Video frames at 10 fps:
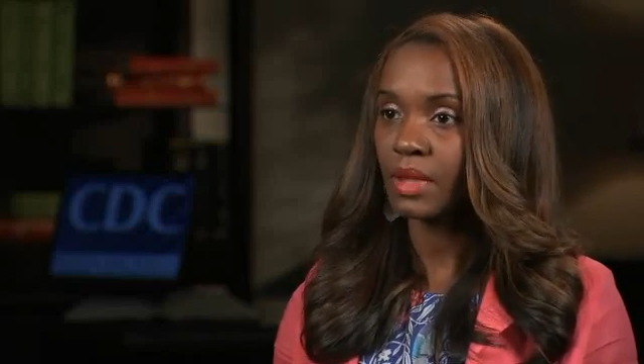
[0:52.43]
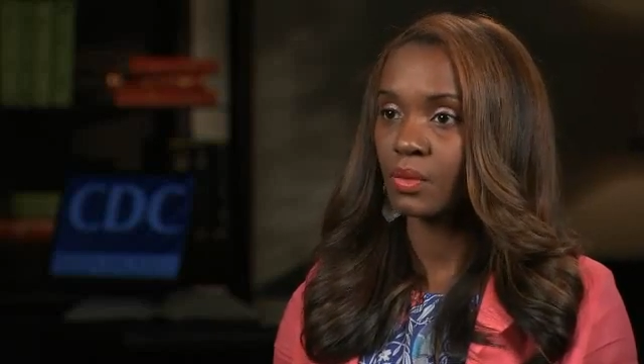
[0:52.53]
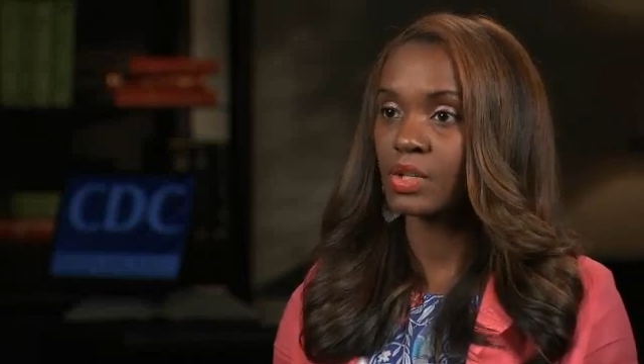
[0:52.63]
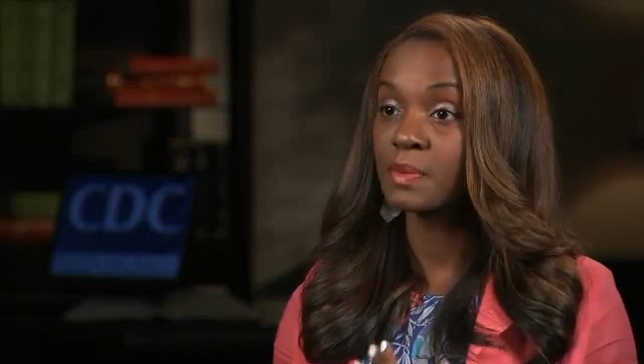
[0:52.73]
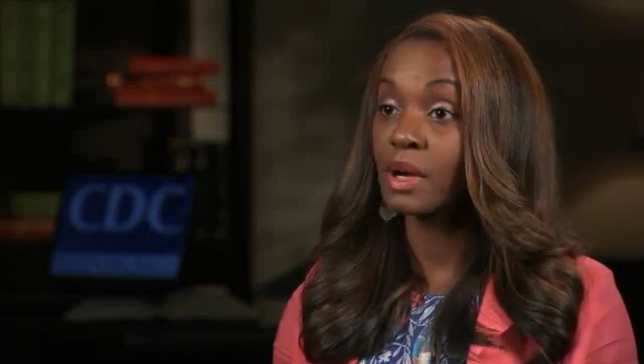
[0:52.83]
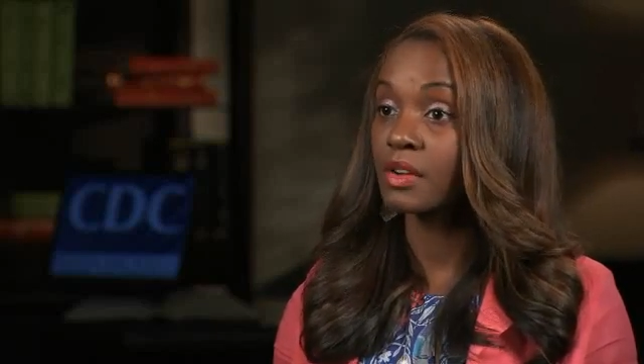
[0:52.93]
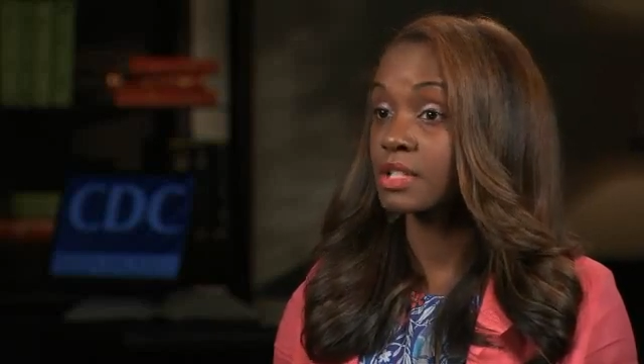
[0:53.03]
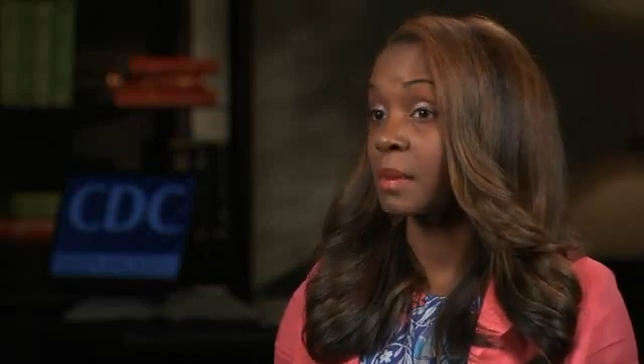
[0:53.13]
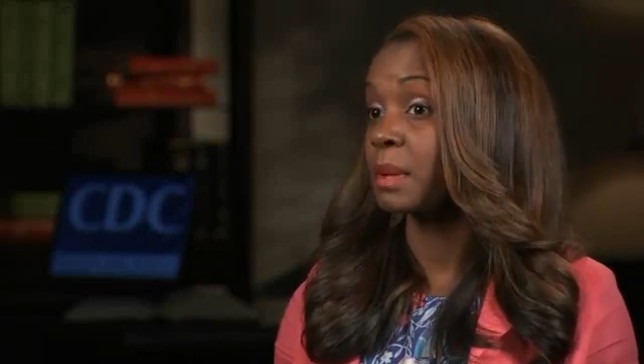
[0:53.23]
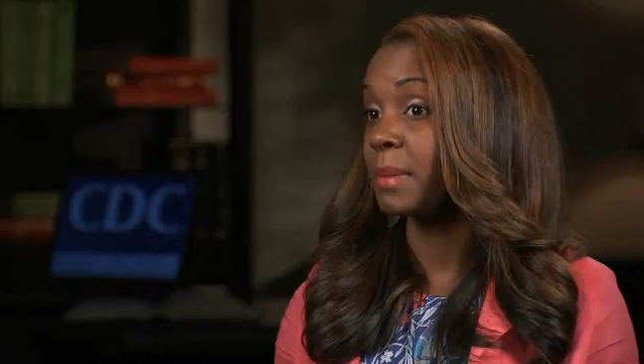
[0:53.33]
responders
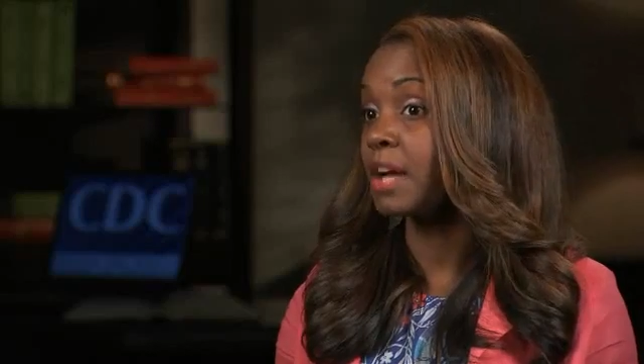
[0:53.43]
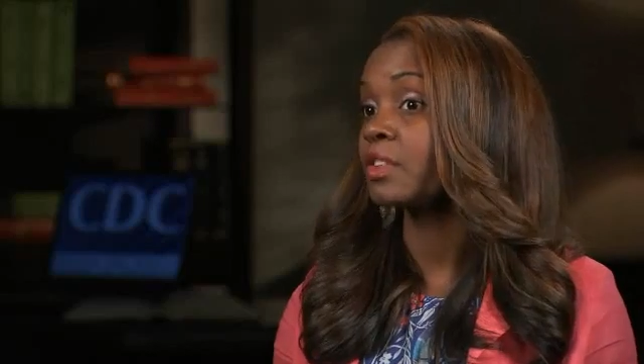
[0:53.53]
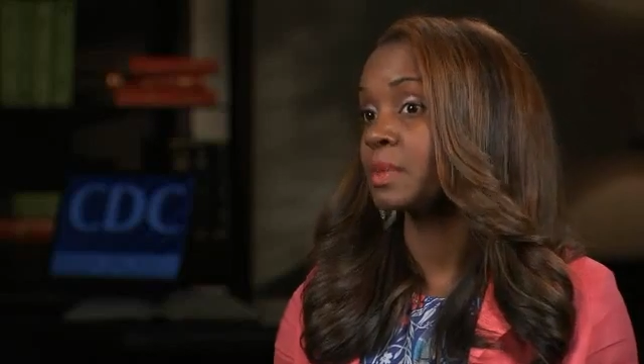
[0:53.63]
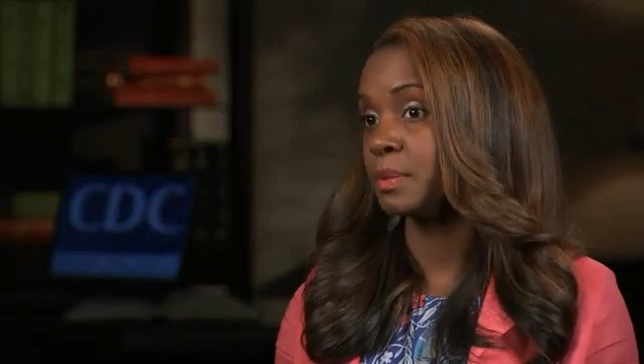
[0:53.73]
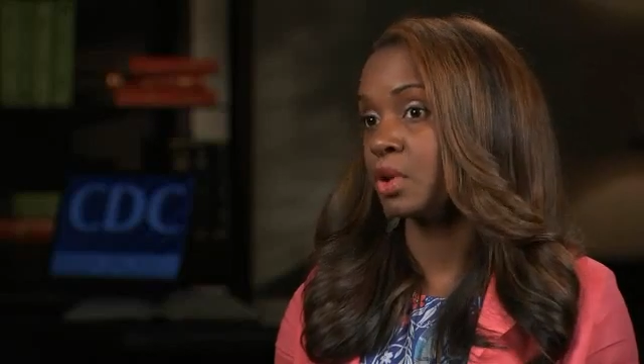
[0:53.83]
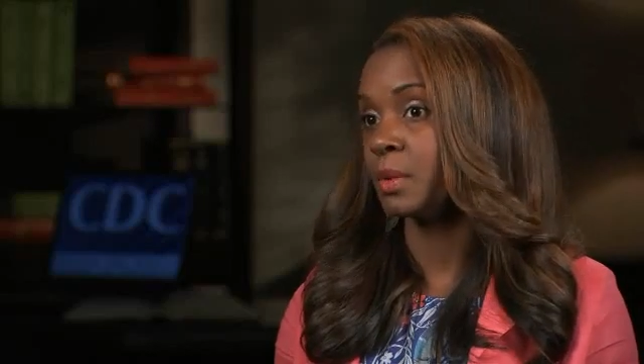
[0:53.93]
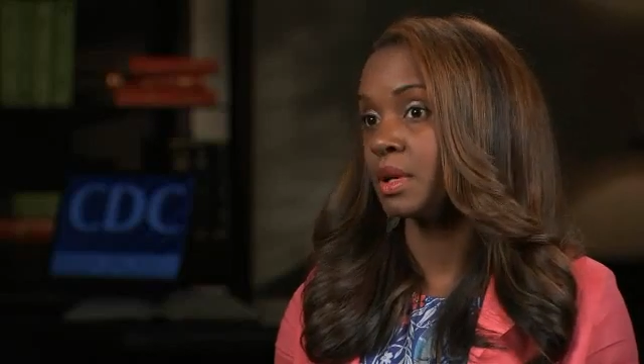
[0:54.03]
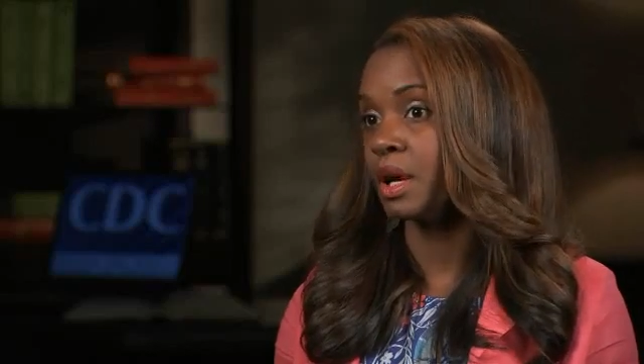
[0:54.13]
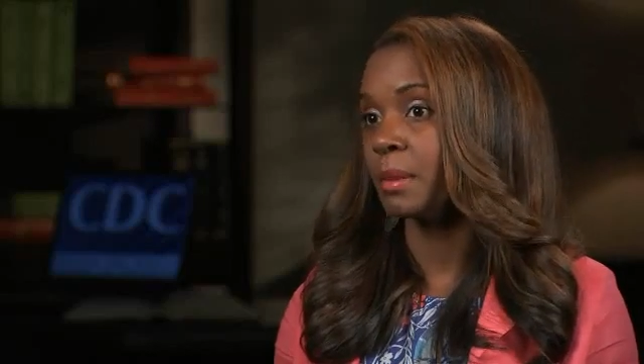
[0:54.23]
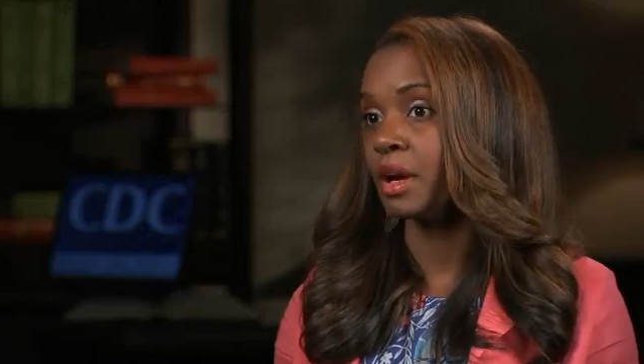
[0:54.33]
coming back from
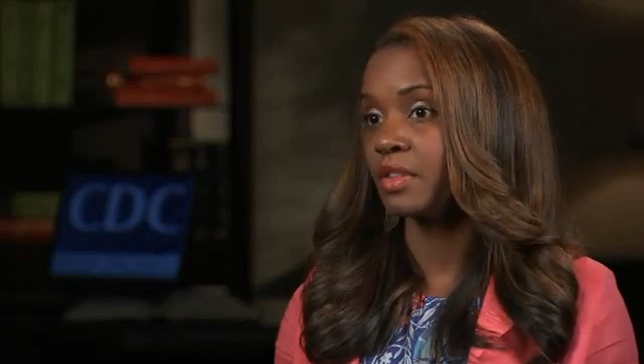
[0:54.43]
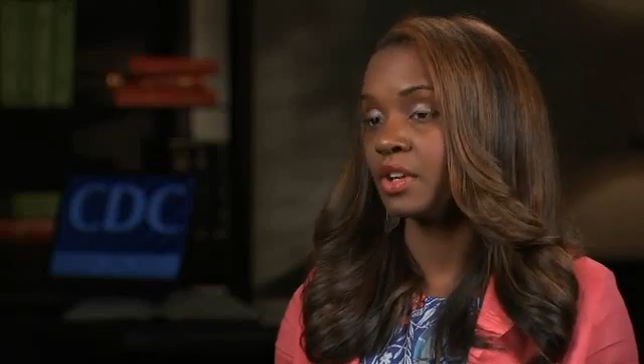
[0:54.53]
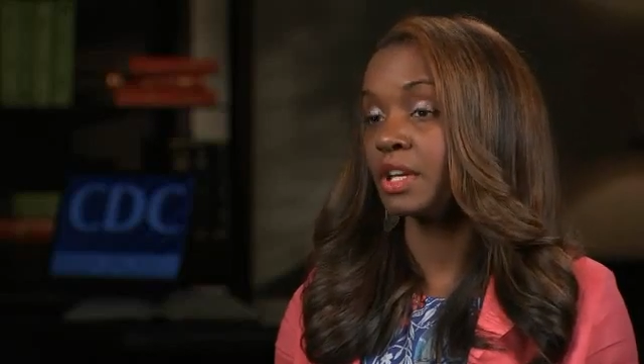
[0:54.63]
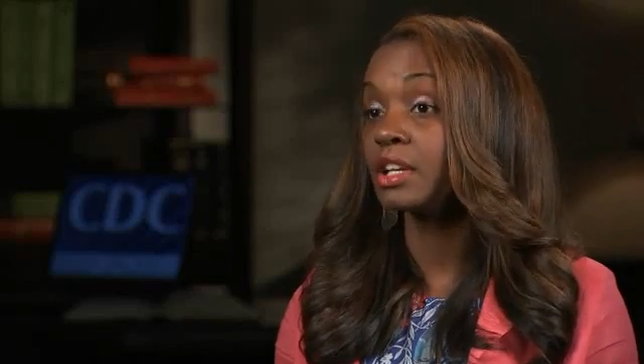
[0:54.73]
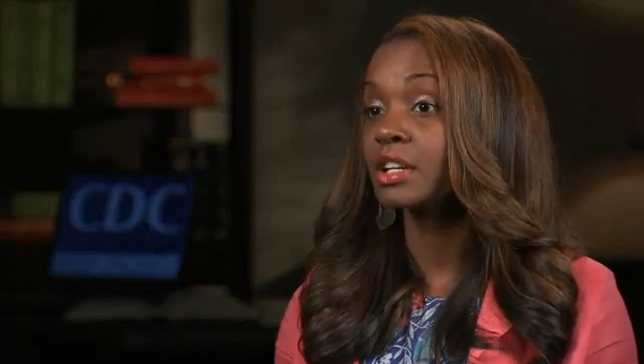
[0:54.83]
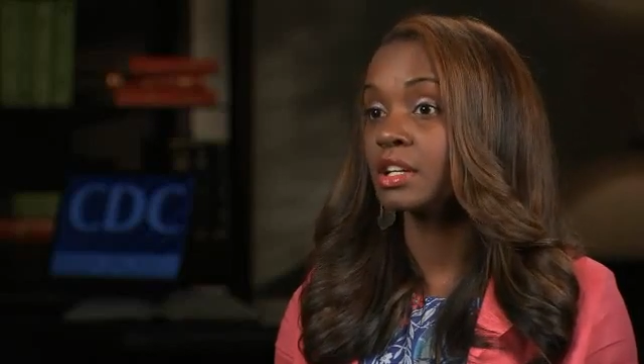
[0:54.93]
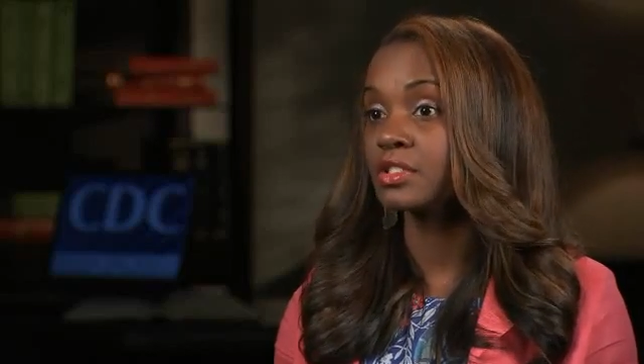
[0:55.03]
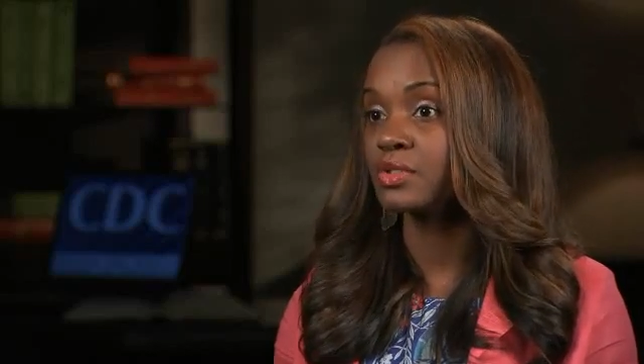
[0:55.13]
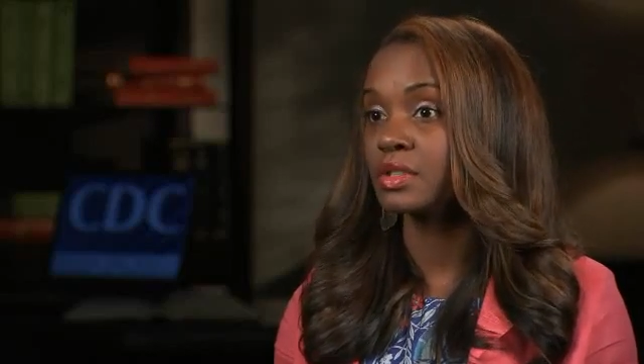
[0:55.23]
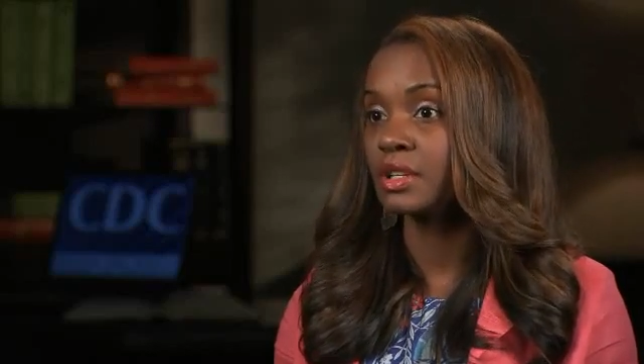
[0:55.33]
deployment about their
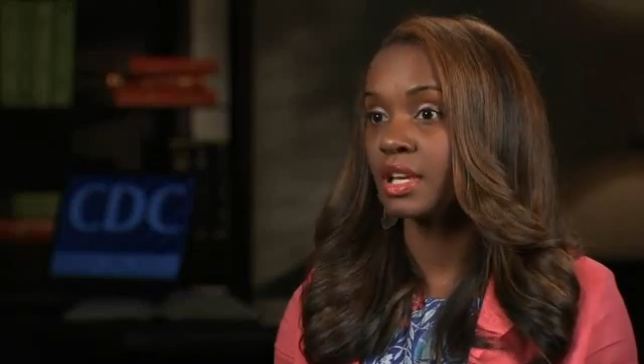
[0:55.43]
in-country